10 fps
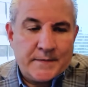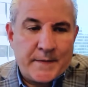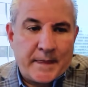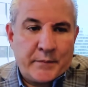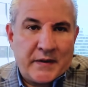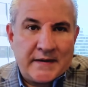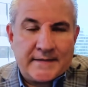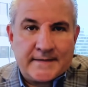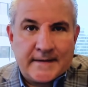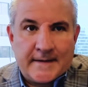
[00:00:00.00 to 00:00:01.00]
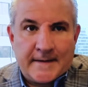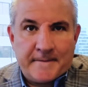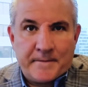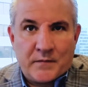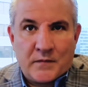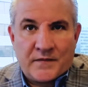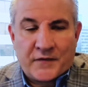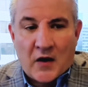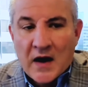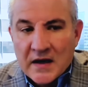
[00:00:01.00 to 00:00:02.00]
but
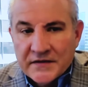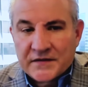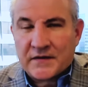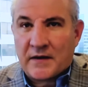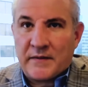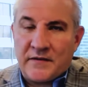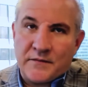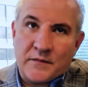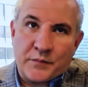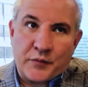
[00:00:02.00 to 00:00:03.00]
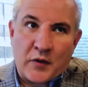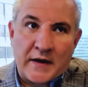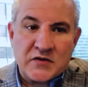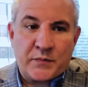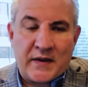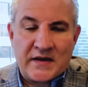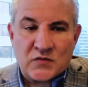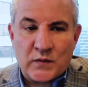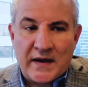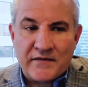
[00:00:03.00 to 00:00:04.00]
for us, I mean,
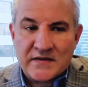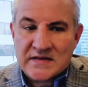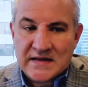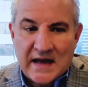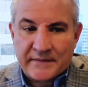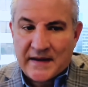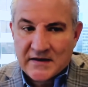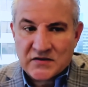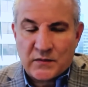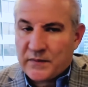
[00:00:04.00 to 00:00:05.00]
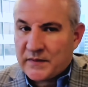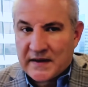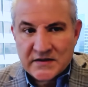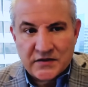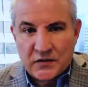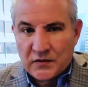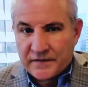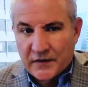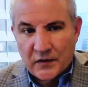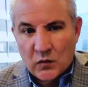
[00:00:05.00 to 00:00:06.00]
project-based, we haven't stopped. Actually, we've been executing
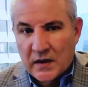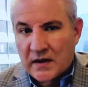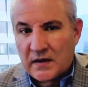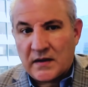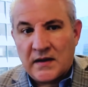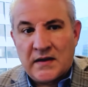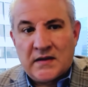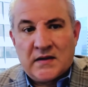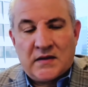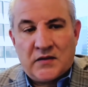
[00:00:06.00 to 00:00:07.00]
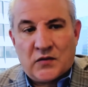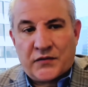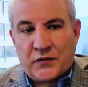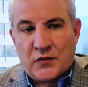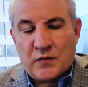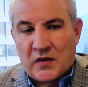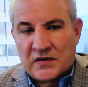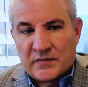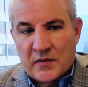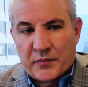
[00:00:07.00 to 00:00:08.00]
very well, through
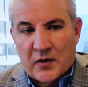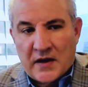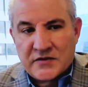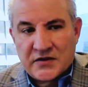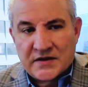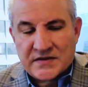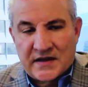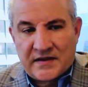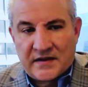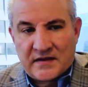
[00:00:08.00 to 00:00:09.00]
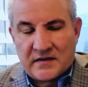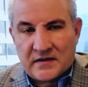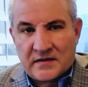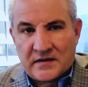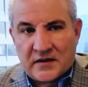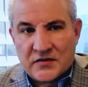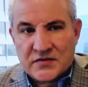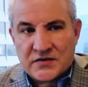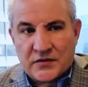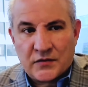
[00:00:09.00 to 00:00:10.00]
multiple projects. I think the
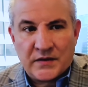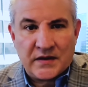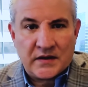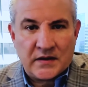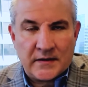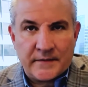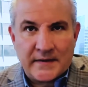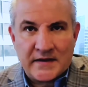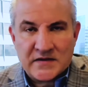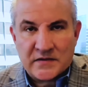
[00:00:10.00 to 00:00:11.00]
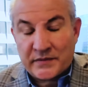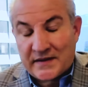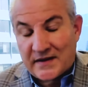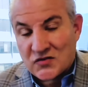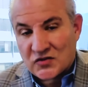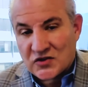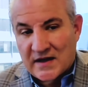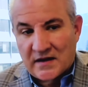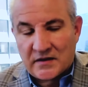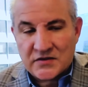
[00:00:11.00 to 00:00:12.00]
concern is a potential
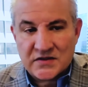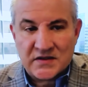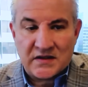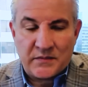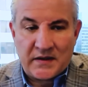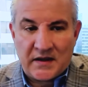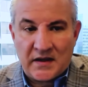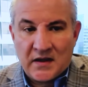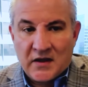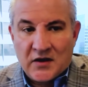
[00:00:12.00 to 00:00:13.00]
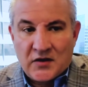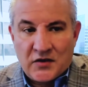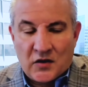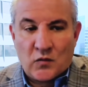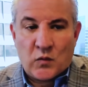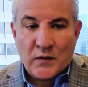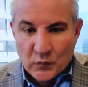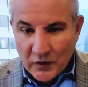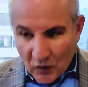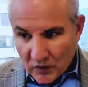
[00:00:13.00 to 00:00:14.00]
challenge is going to be, when
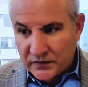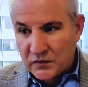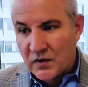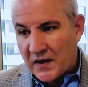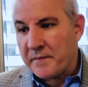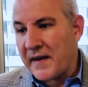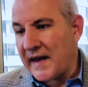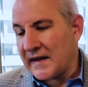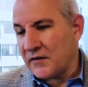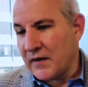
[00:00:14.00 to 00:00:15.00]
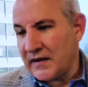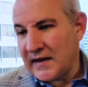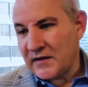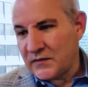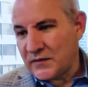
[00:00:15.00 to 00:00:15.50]
we all do come back, right? Like